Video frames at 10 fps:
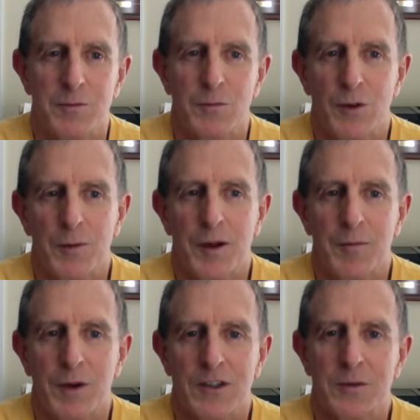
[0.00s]
With my
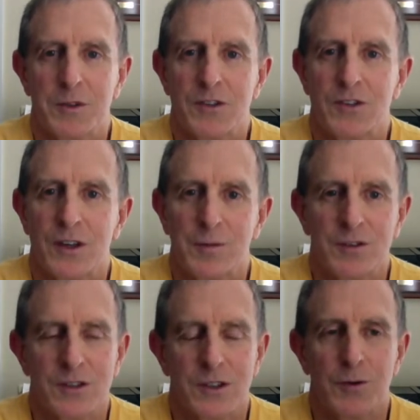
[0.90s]
measurements, I'm
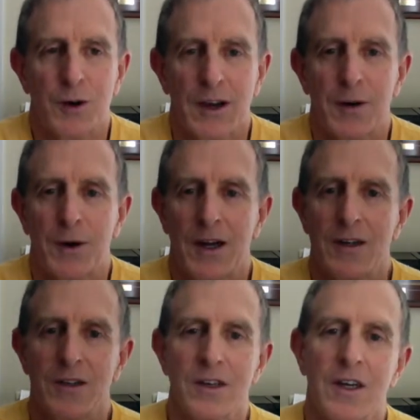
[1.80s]
still right
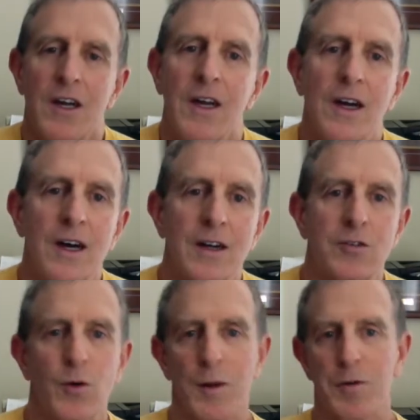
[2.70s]
around
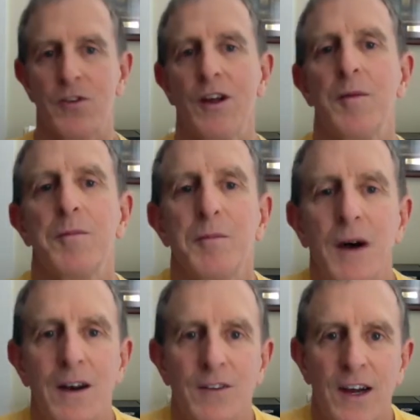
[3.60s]
20%
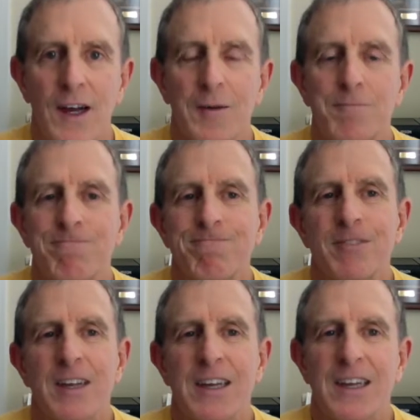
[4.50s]
body fat,
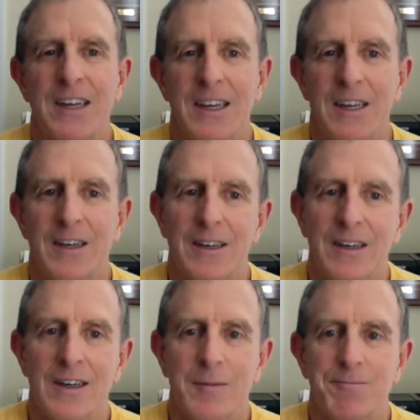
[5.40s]

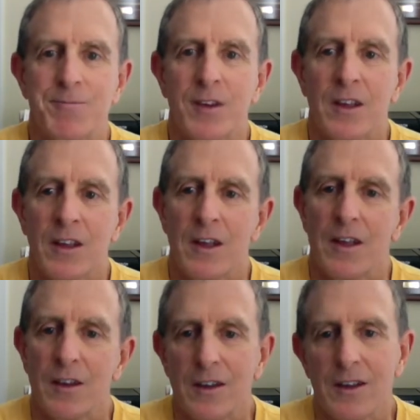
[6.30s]
and
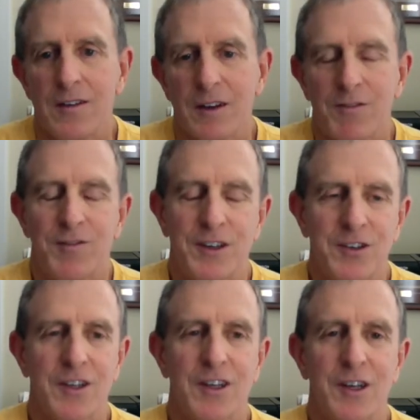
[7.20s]
it
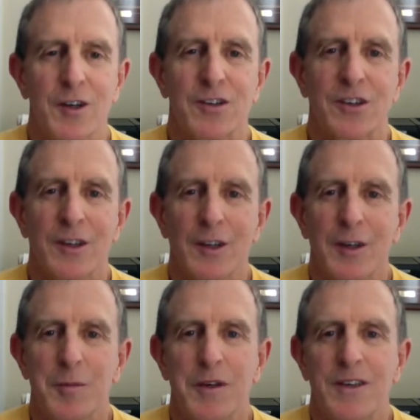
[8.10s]
physically looks a
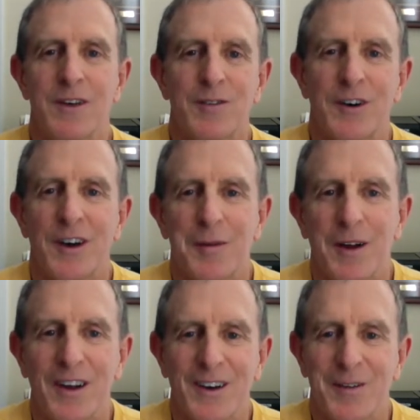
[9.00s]
little bit different. I'm
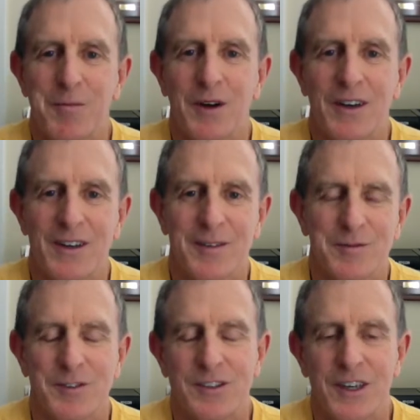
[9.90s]
not going to
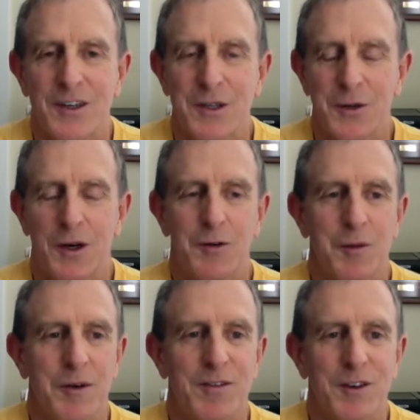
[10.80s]
scare you all
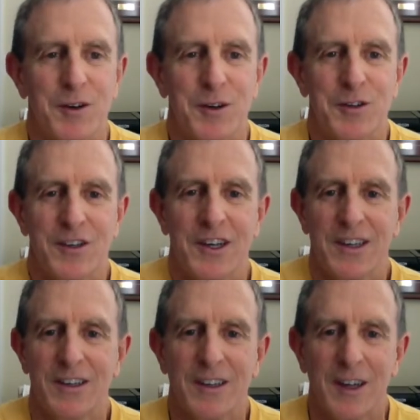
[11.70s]
with my photos
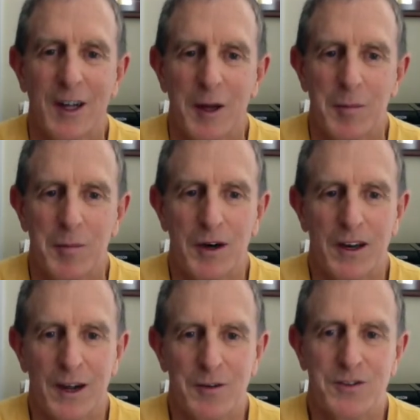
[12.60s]
yet,
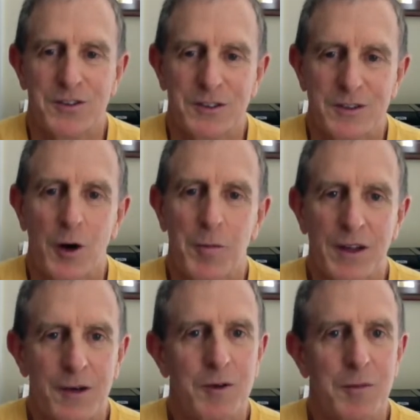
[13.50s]
but I was
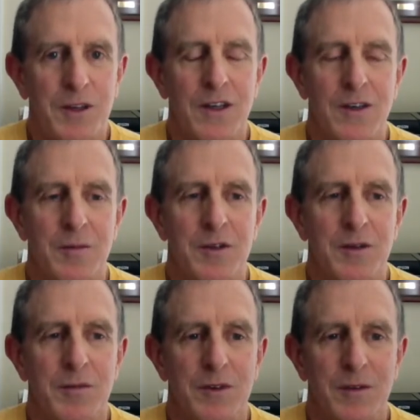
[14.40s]
hoping it would be a little bit